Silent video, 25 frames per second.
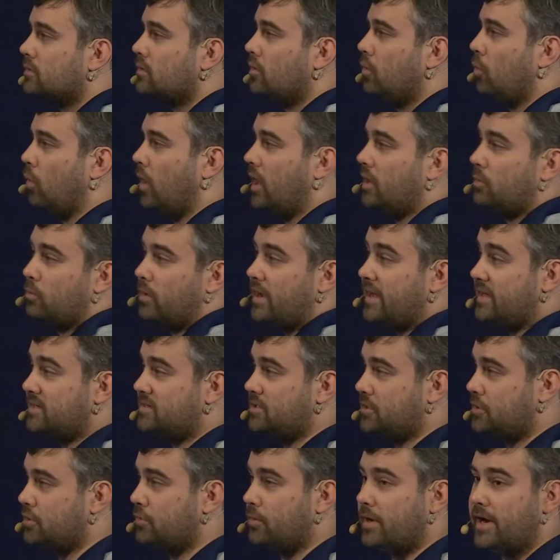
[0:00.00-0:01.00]
one way
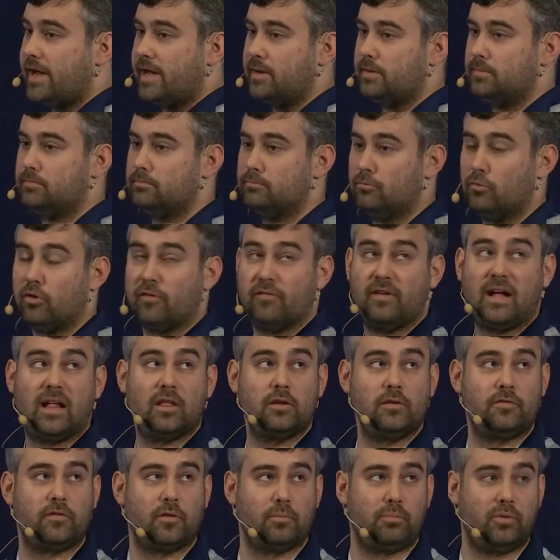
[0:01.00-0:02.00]
to create more
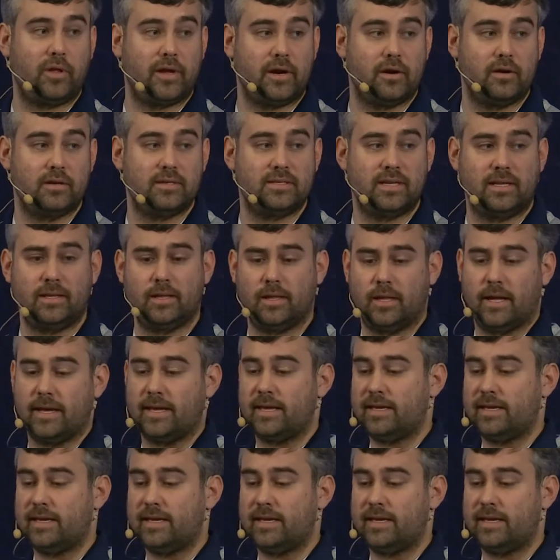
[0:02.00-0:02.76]
value for players and